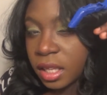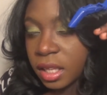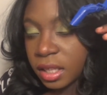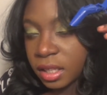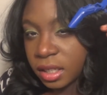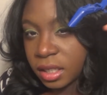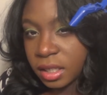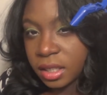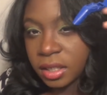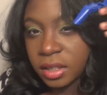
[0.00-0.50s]

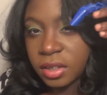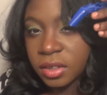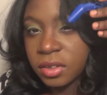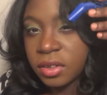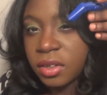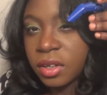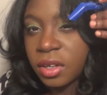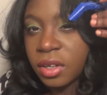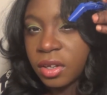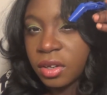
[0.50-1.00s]
it
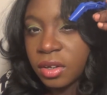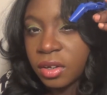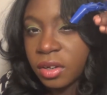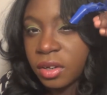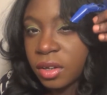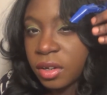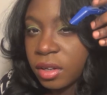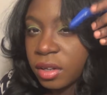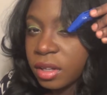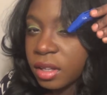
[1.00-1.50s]
is
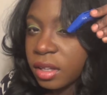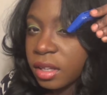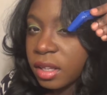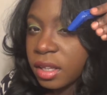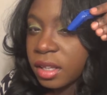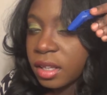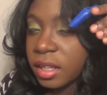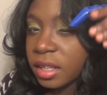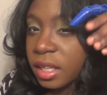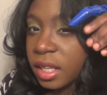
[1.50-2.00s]

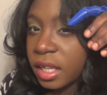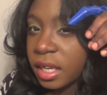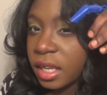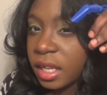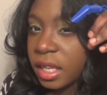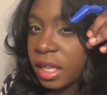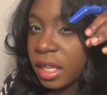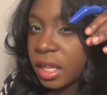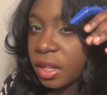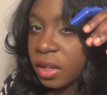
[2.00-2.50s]

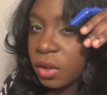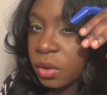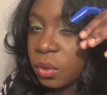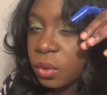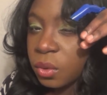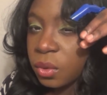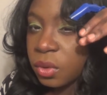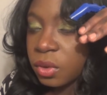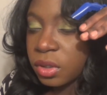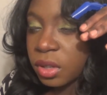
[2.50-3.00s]
getting
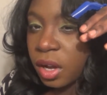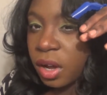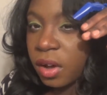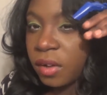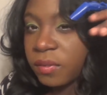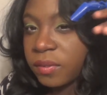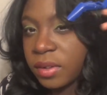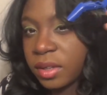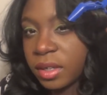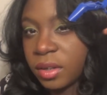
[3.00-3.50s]
cooled
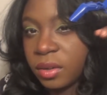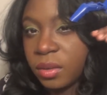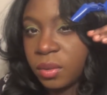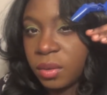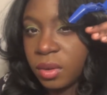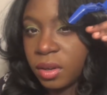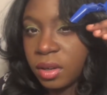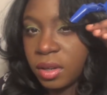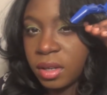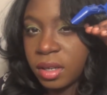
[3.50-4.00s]
off
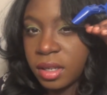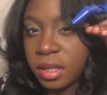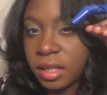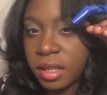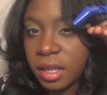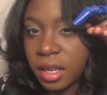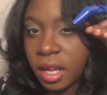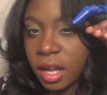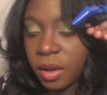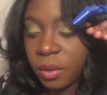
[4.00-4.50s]
and
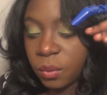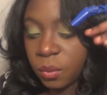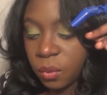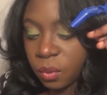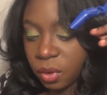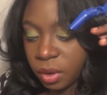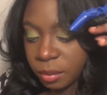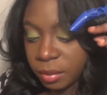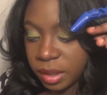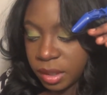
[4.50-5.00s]
not
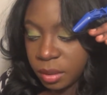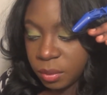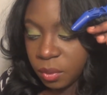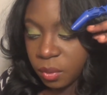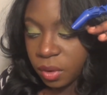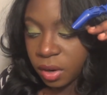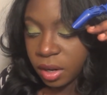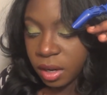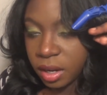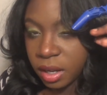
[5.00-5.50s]
warm
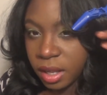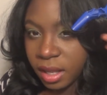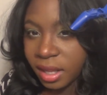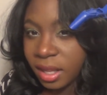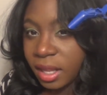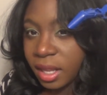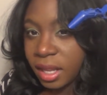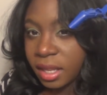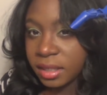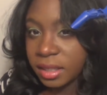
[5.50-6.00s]
anymore.
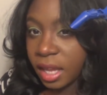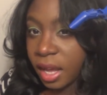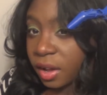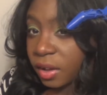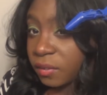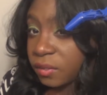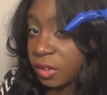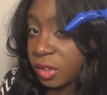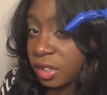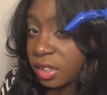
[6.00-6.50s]

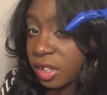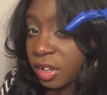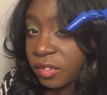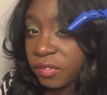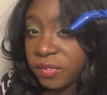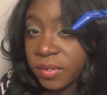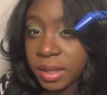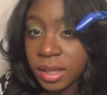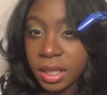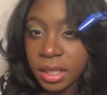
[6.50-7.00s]
Now, if you still
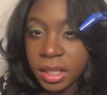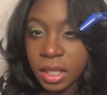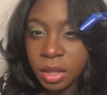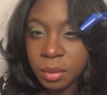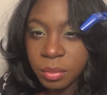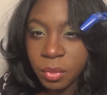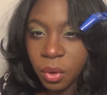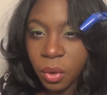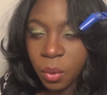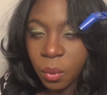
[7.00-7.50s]
feel a
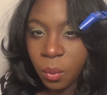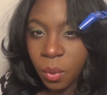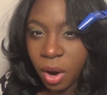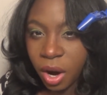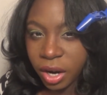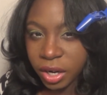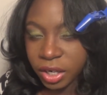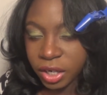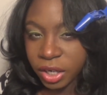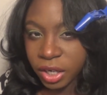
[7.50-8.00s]
little more
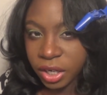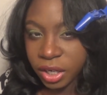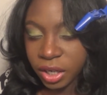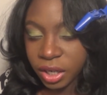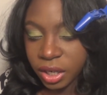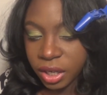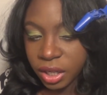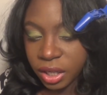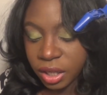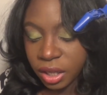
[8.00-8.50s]
water,
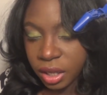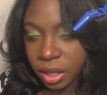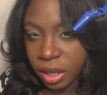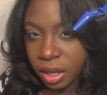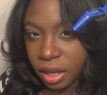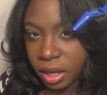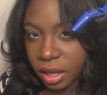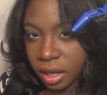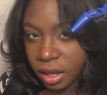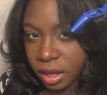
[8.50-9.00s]

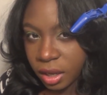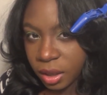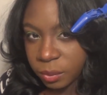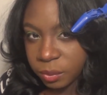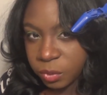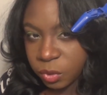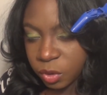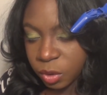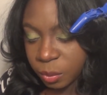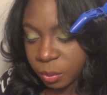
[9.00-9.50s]

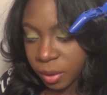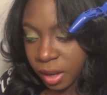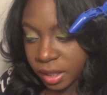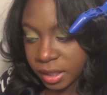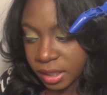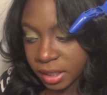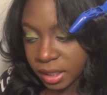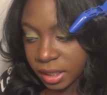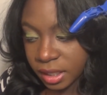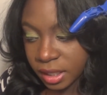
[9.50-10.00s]
you could
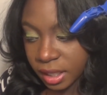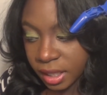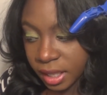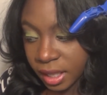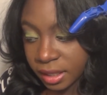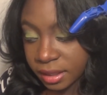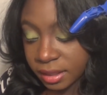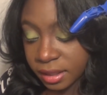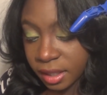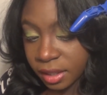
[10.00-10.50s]
probably
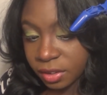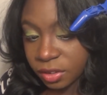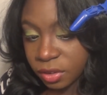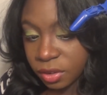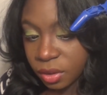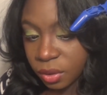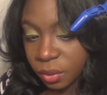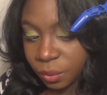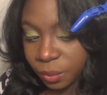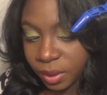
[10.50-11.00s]
hit
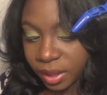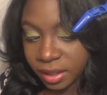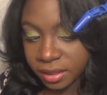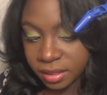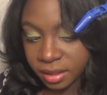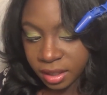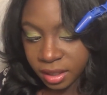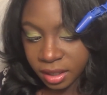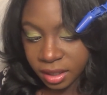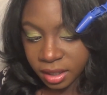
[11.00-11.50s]
this
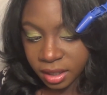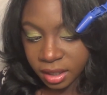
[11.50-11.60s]
with